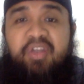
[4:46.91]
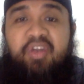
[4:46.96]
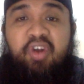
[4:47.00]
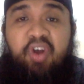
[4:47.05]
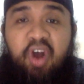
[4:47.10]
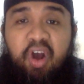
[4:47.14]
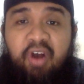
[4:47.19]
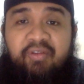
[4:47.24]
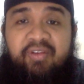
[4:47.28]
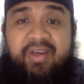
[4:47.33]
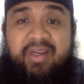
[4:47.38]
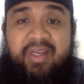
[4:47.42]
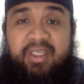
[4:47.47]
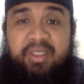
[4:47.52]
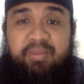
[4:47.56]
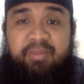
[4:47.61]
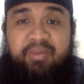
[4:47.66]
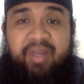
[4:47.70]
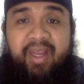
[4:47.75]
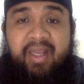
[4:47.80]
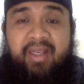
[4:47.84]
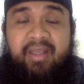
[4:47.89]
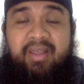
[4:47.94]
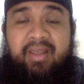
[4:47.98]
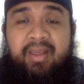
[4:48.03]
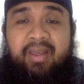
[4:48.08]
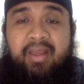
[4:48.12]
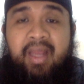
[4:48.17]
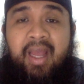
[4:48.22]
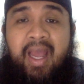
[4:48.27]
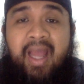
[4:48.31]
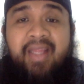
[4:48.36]
to cover the spread
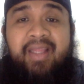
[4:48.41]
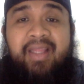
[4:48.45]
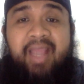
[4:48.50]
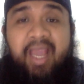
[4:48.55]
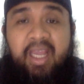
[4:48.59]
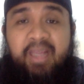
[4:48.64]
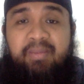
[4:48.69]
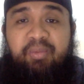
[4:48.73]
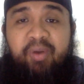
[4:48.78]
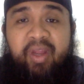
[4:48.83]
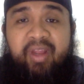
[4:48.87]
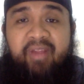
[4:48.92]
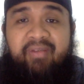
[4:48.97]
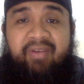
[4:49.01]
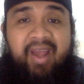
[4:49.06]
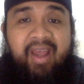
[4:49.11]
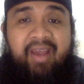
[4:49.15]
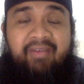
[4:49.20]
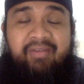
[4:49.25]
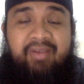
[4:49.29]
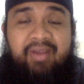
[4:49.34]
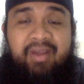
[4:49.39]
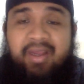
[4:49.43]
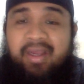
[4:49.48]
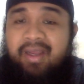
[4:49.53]
at 8.5.